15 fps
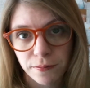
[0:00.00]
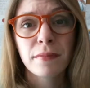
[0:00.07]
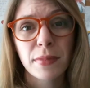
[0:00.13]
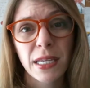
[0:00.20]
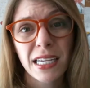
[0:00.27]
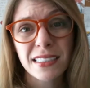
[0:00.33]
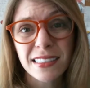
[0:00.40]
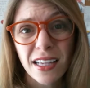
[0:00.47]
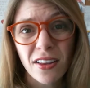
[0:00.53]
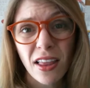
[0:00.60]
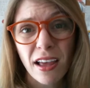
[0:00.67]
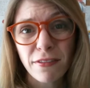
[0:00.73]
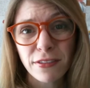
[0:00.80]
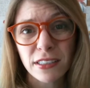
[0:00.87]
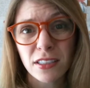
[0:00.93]

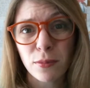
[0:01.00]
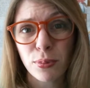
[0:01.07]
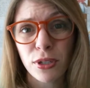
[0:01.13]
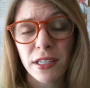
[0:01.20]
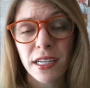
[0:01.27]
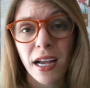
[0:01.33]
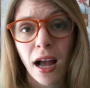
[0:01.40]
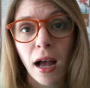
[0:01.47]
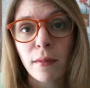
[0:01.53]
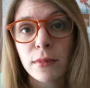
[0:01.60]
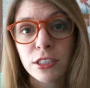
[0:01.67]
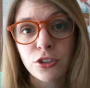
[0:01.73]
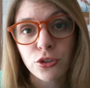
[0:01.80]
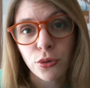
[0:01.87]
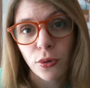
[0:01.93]
PSLF is a pretty
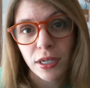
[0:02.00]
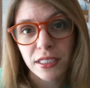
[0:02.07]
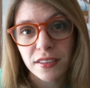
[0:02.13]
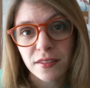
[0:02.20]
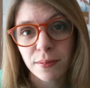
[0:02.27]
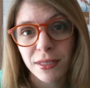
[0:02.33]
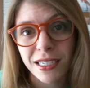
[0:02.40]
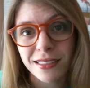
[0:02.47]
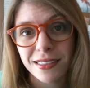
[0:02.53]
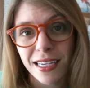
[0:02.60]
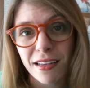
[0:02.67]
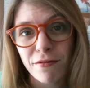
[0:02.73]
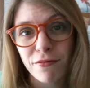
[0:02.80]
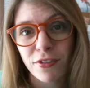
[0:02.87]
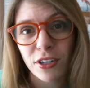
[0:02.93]
common choice because
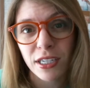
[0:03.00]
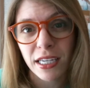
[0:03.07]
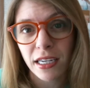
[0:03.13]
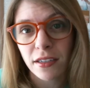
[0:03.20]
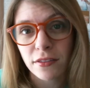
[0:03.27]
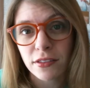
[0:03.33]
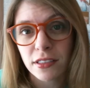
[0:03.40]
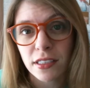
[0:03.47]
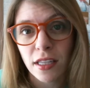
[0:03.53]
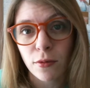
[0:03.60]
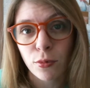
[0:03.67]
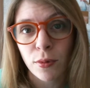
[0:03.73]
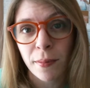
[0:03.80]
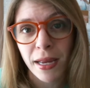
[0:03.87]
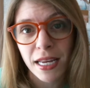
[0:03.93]
it forgives the
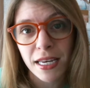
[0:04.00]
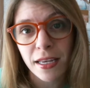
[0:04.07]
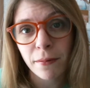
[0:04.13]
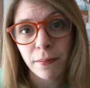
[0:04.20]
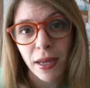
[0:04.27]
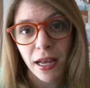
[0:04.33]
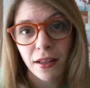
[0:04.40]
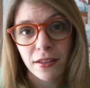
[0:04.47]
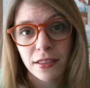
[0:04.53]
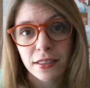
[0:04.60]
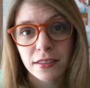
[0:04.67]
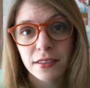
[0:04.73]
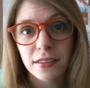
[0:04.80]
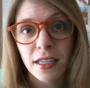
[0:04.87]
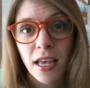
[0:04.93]
remaining
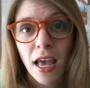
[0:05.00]
balance